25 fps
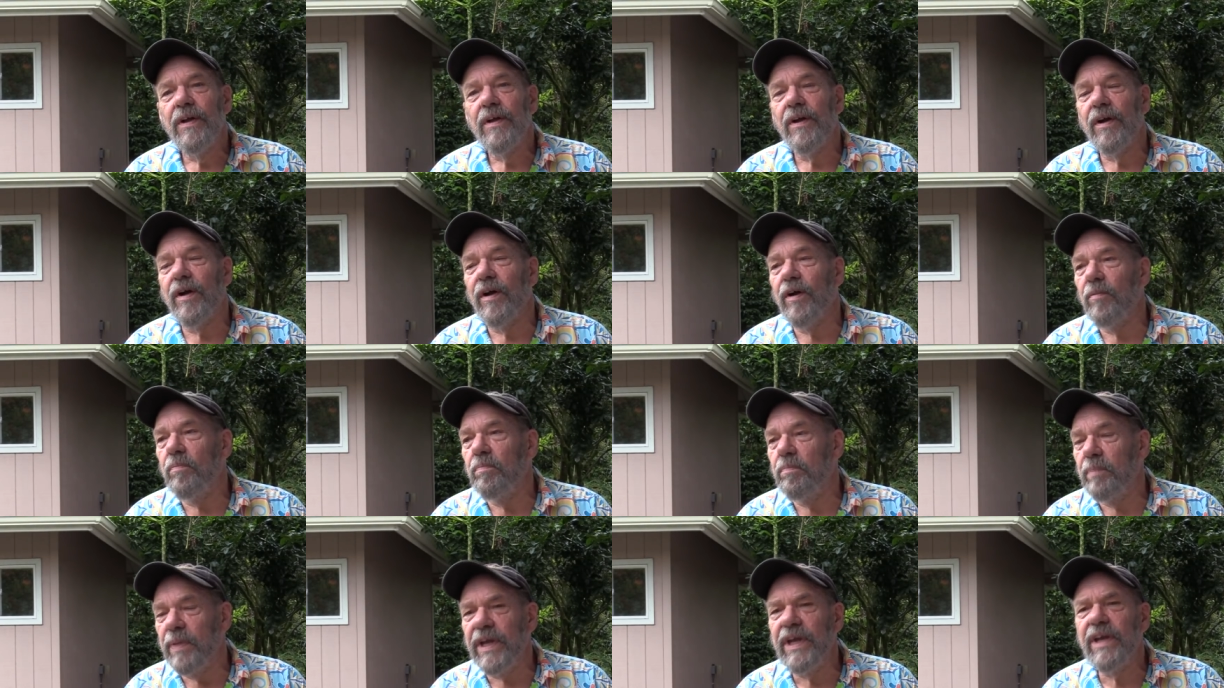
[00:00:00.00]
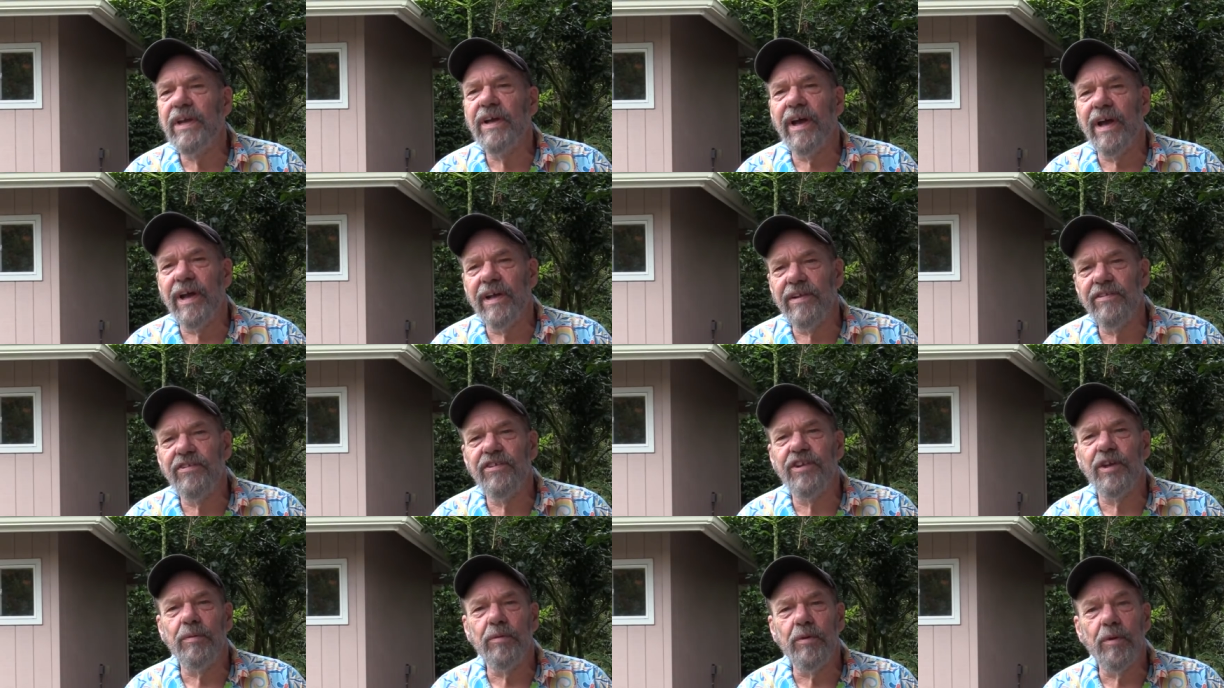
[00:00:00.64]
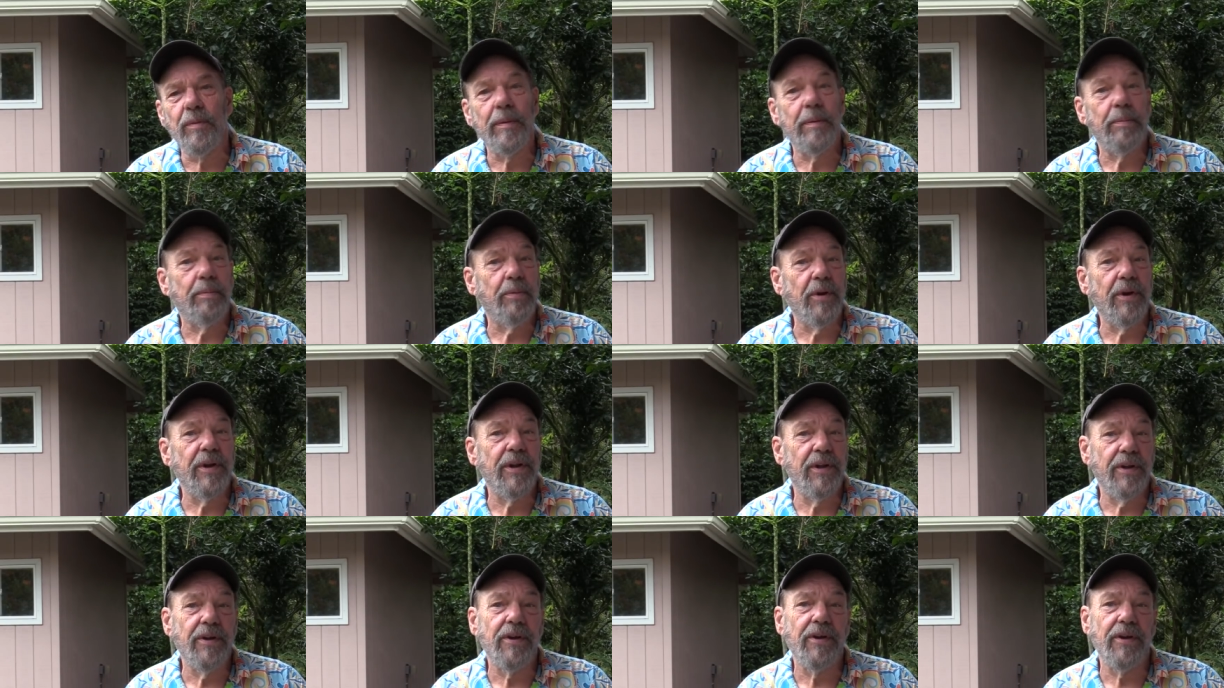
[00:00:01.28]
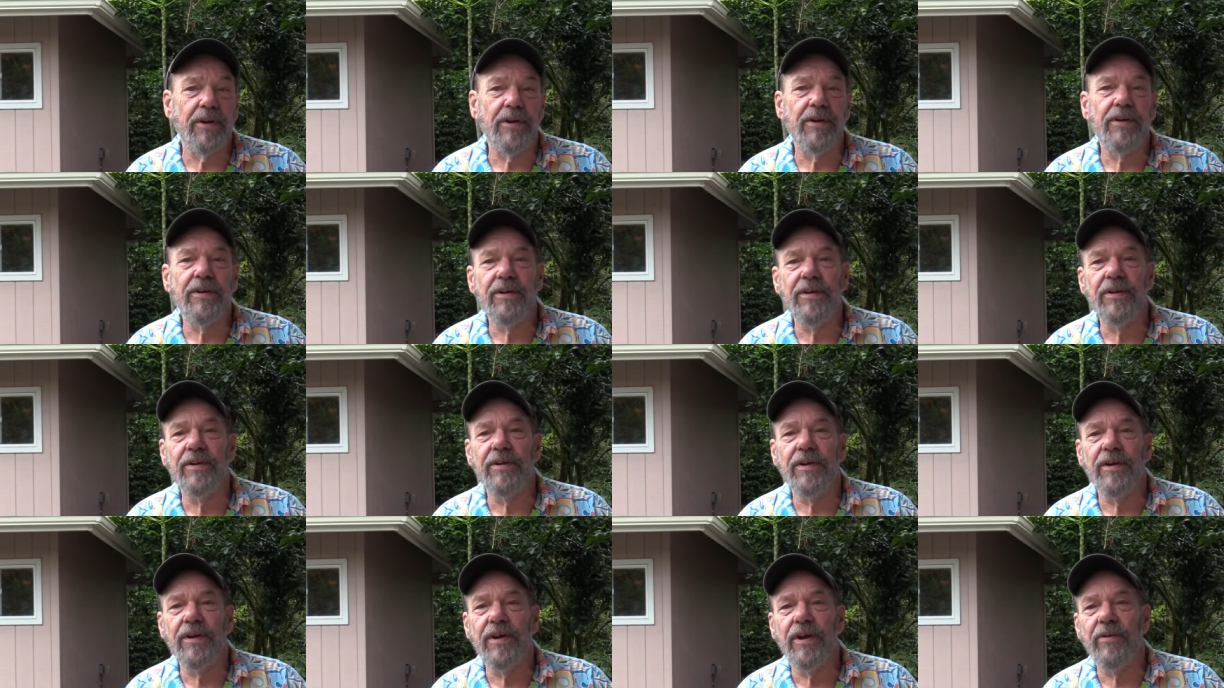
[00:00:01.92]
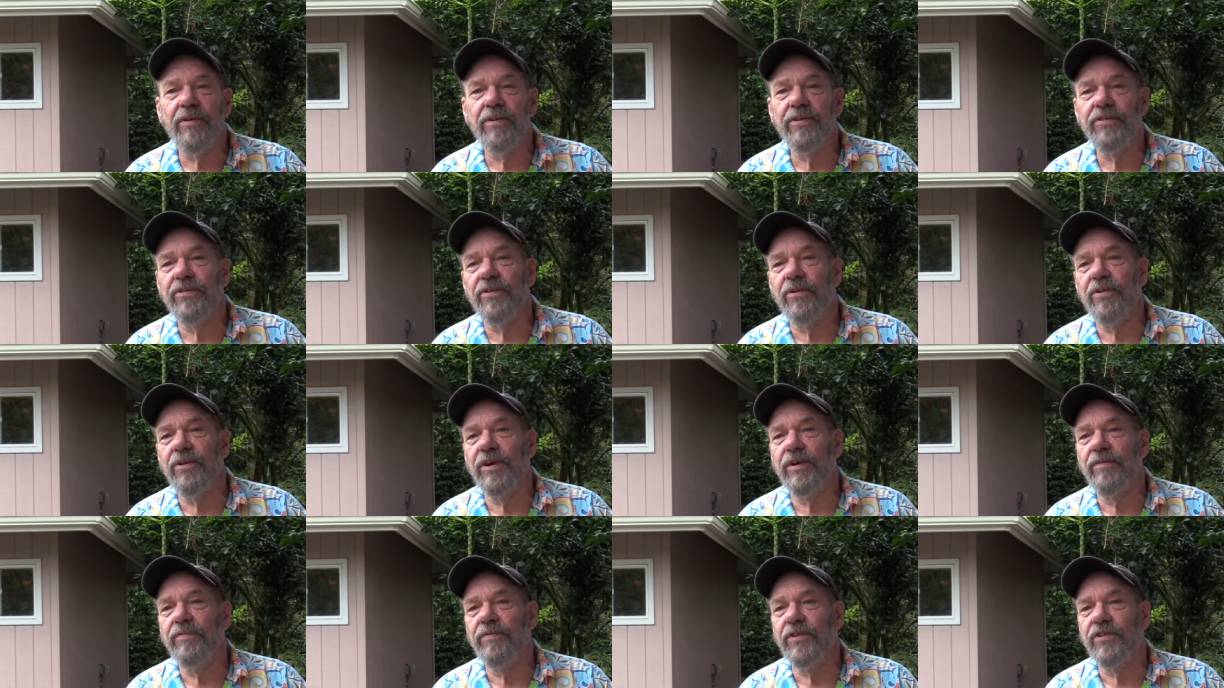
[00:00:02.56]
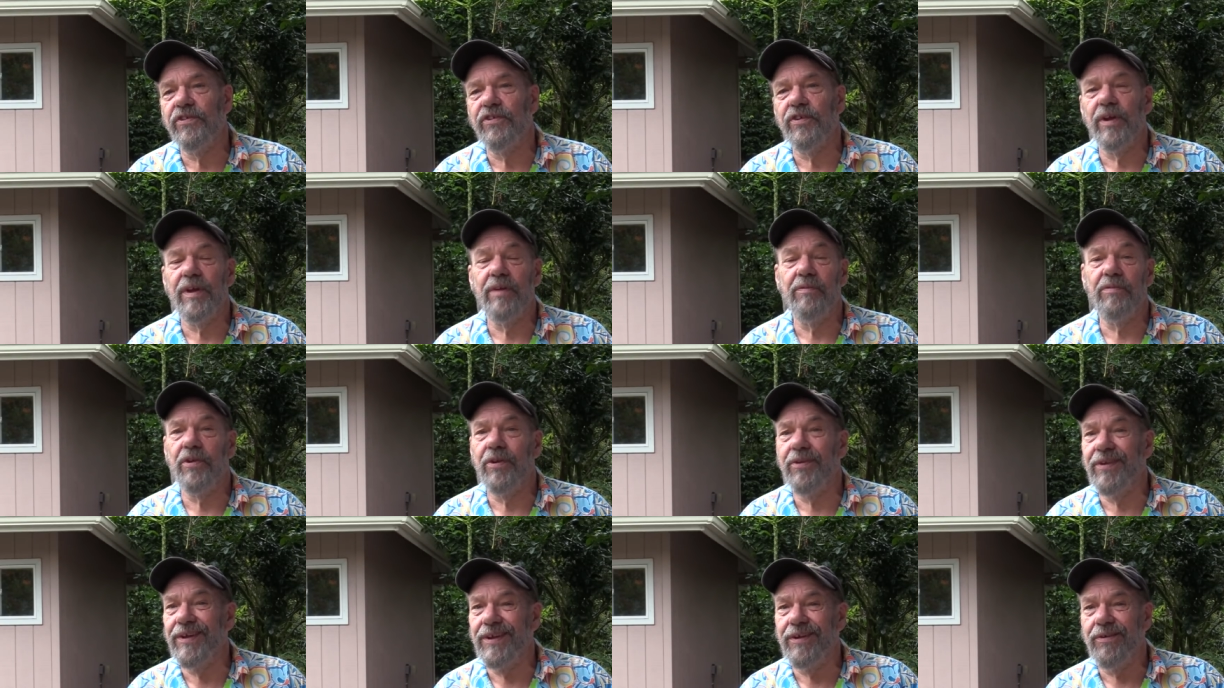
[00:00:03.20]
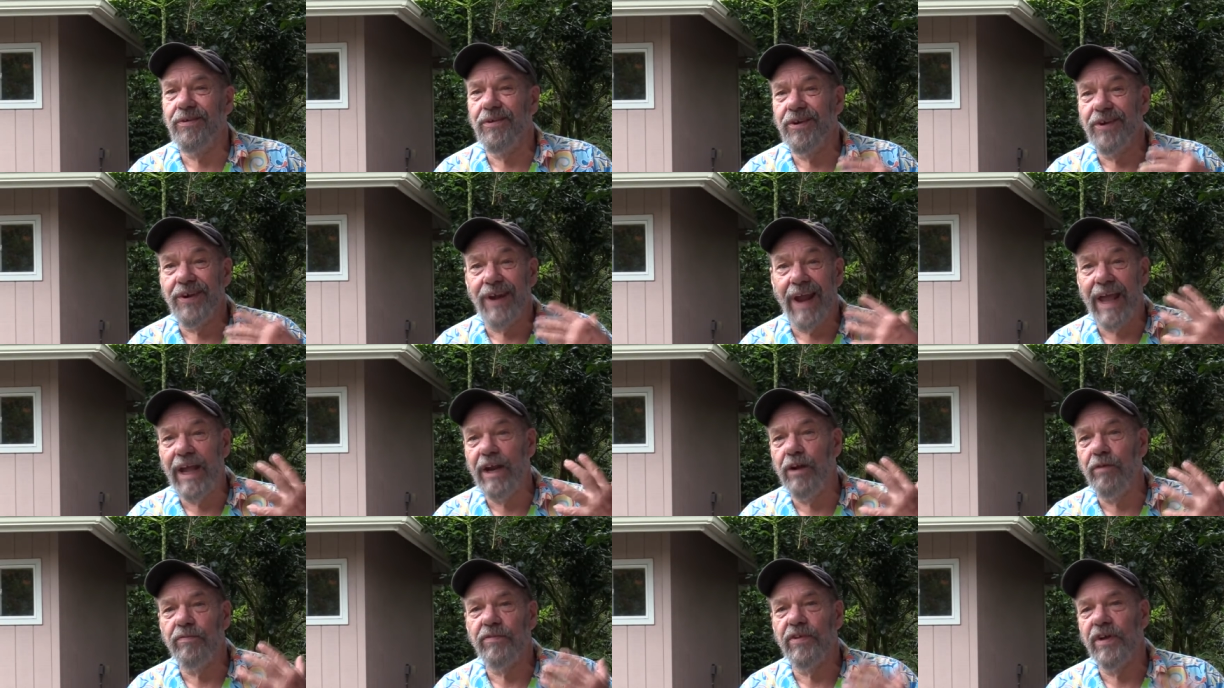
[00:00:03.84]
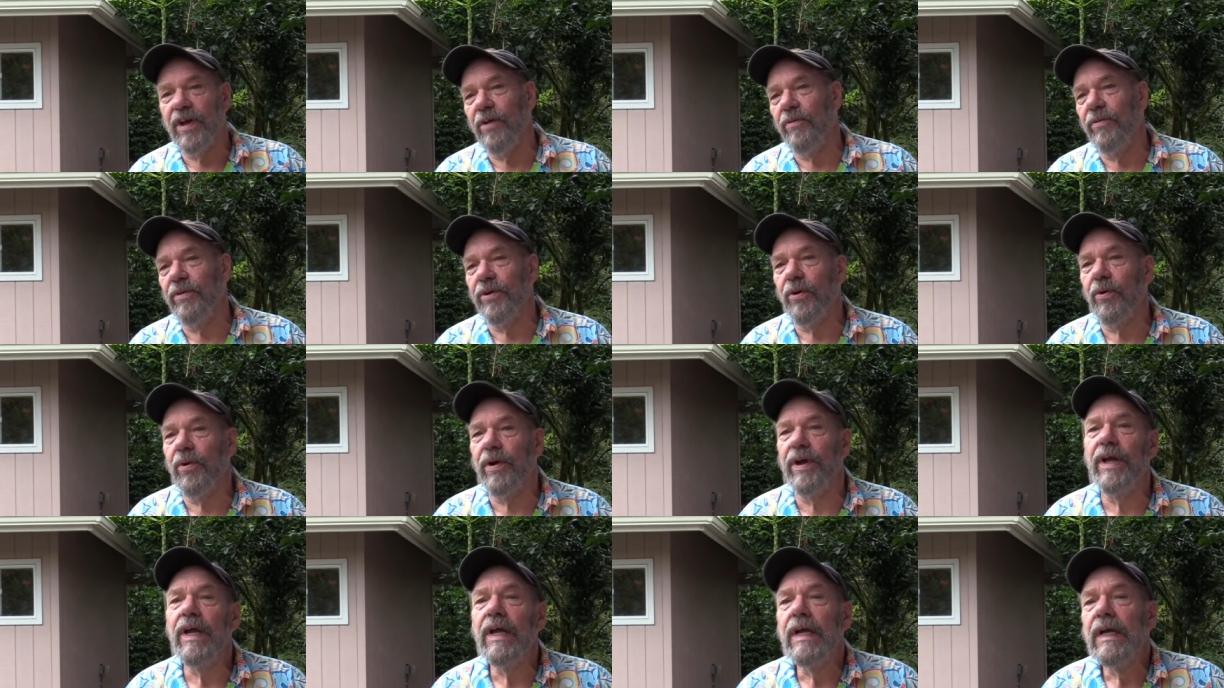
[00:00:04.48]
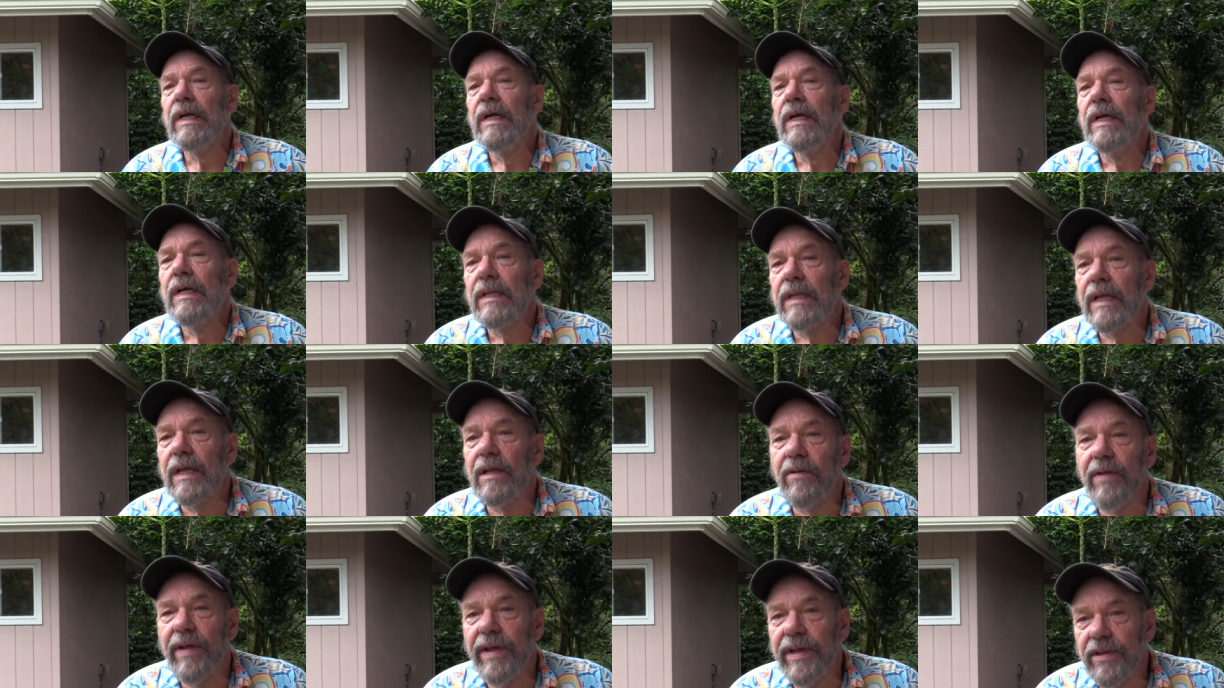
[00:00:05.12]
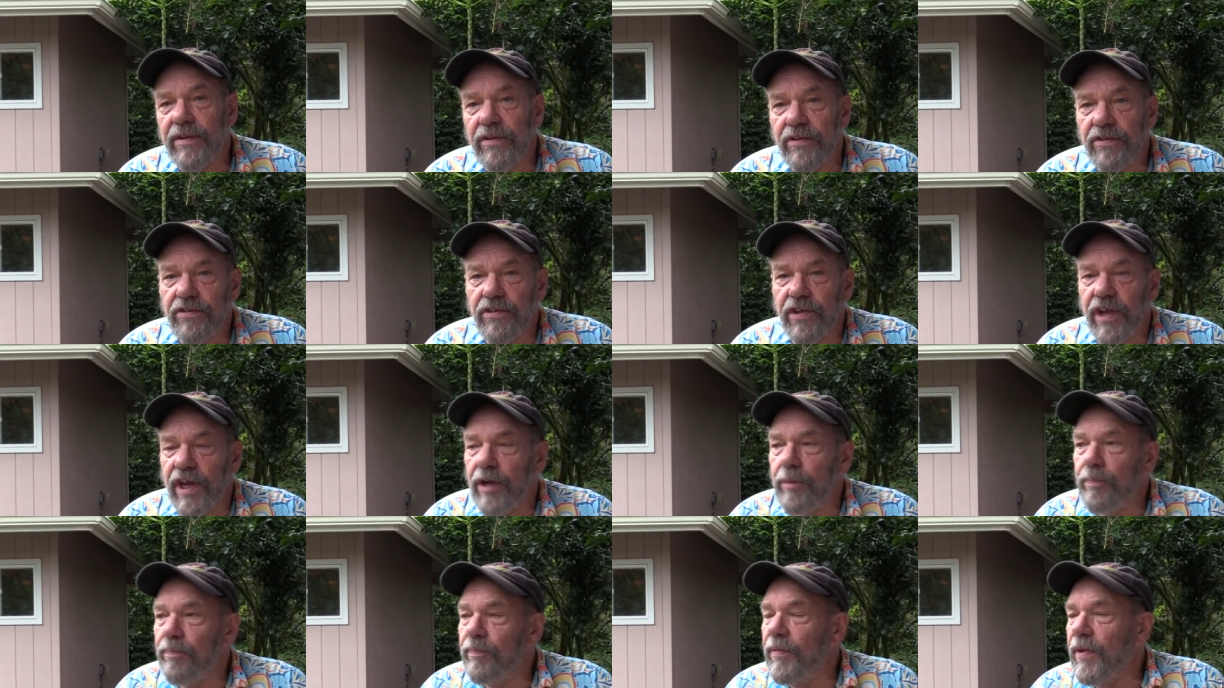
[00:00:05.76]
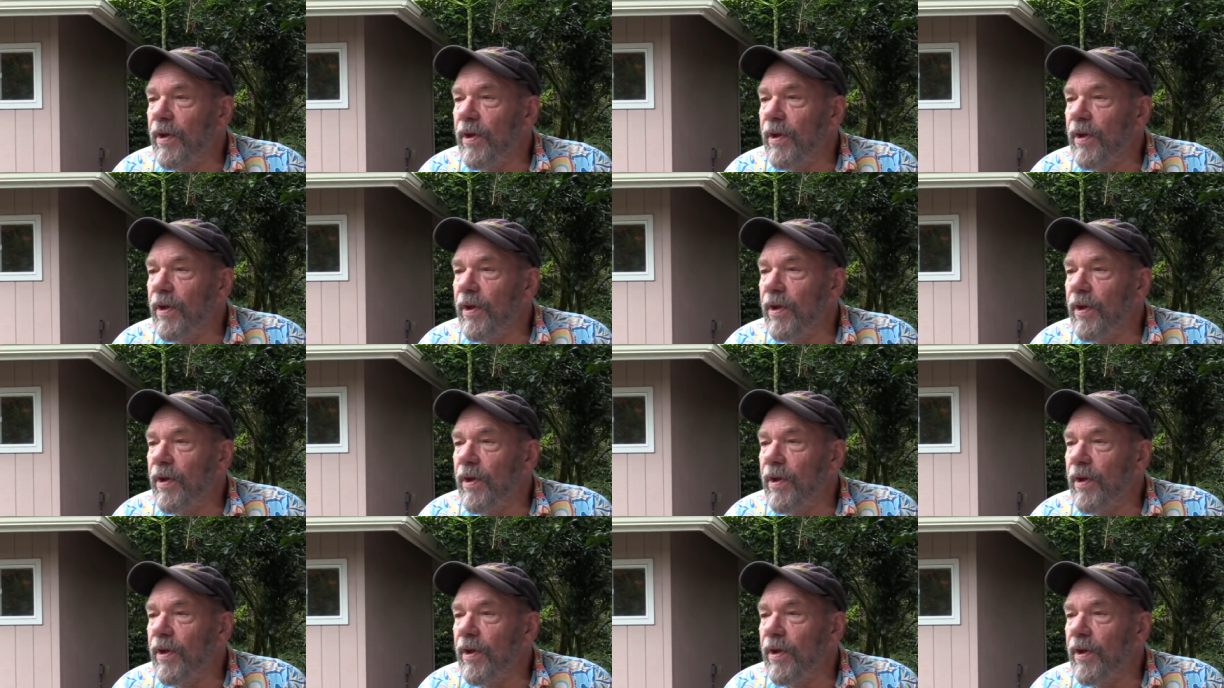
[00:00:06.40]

Uh, pecans seem to be pretty good in Arizona, for so even though they are native to Illinois, they like the state.